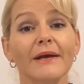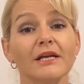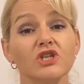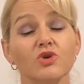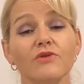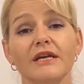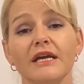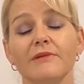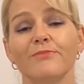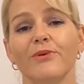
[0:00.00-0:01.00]
Make sure the
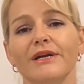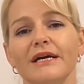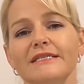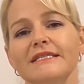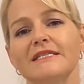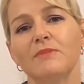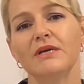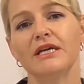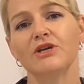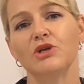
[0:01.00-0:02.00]
end product is
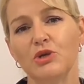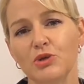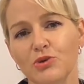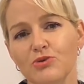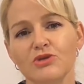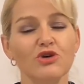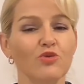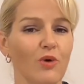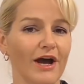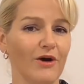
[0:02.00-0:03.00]
being used the
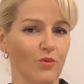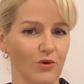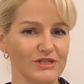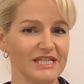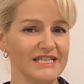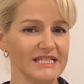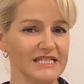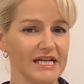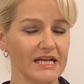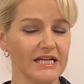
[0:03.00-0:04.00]
way it was in the
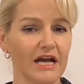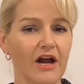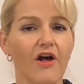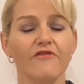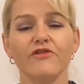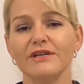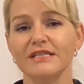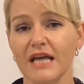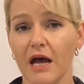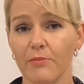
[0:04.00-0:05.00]
study. For
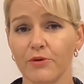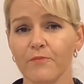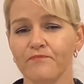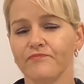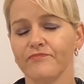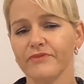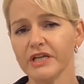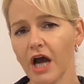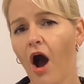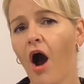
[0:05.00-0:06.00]
example,
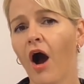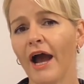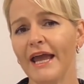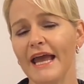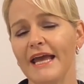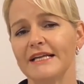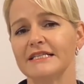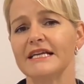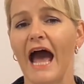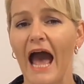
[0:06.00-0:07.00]
a
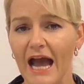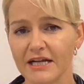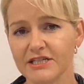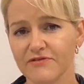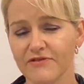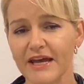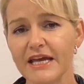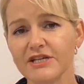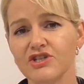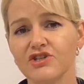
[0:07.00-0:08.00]
high-end active
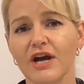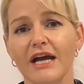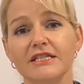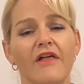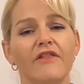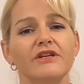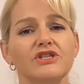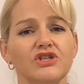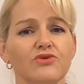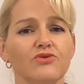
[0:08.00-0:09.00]
extract that
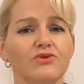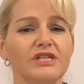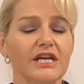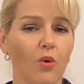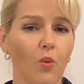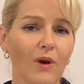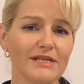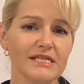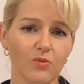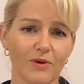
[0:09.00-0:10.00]
is used in a
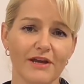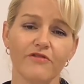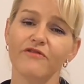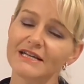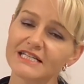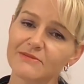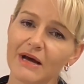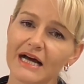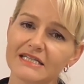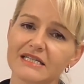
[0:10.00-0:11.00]
once-a-week face
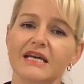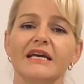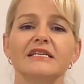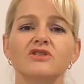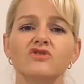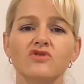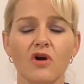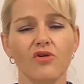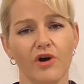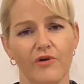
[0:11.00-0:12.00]
mask is
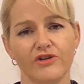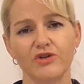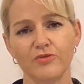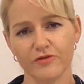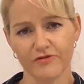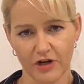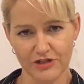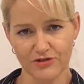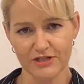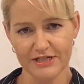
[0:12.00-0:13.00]
not going to
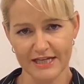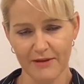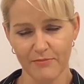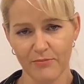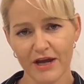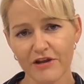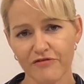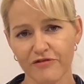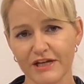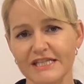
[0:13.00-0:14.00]
provide you the same
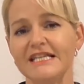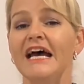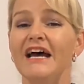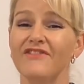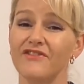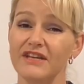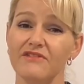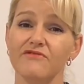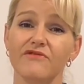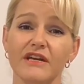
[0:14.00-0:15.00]
benefits that the
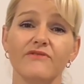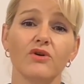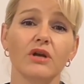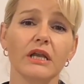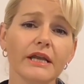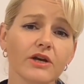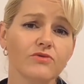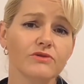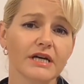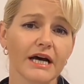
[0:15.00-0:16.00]
in vivo
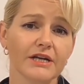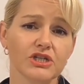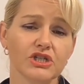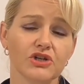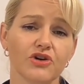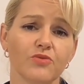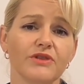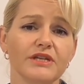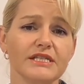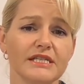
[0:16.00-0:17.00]
clinical data showed
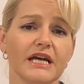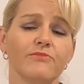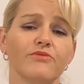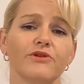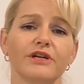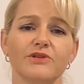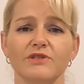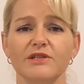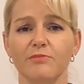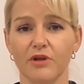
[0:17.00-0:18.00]
when the same product
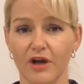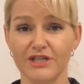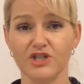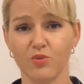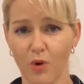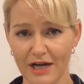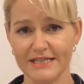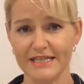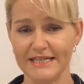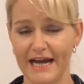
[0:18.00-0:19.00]
was applied
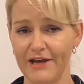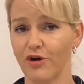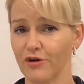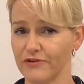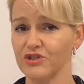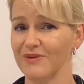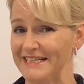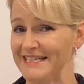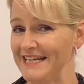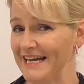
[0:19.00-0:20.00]
twice a day over
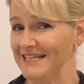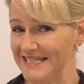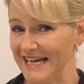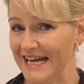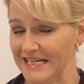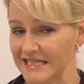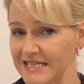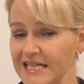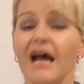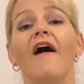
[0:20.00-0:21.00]
28
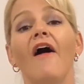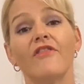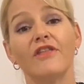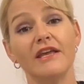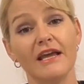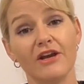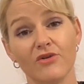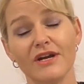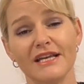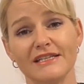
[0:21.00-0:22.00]
days. The
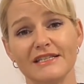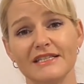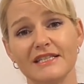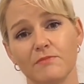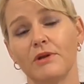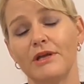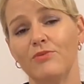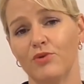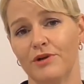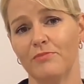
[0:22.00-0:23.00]
ingredient simply
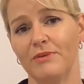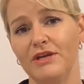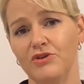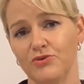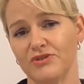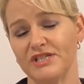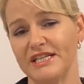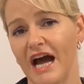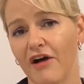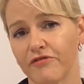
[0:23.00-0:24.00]
wouldn't be used
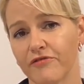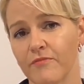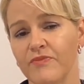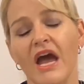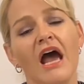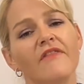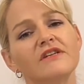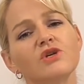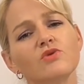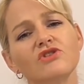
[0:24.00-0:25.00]
enough.
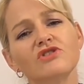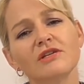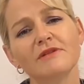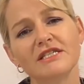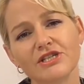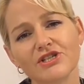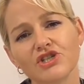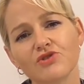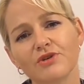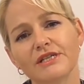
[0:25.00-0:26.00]
There's also some
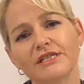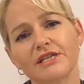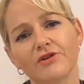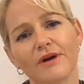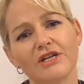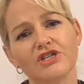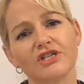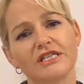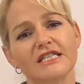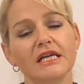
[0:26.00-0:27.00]
additional
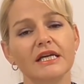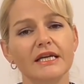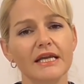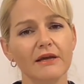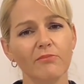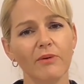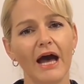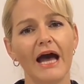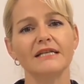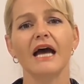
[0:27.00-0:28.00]
considerations that can
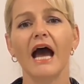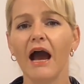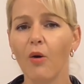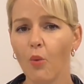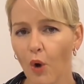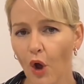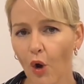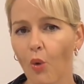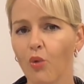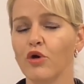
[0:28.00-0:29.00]
impact how
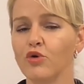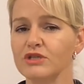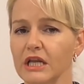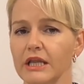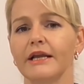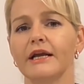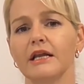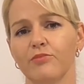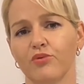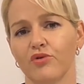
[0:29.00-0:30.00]
well those
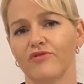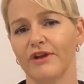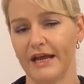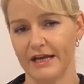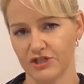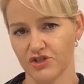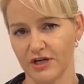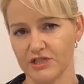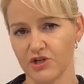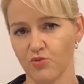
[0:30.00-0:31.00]
clinically proven
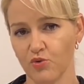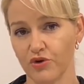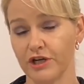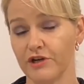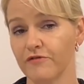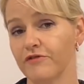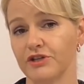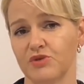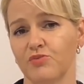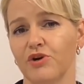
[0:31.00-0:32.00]
extracts can work in a
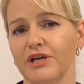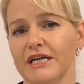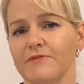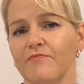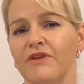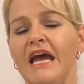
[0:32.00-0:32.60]
finished product.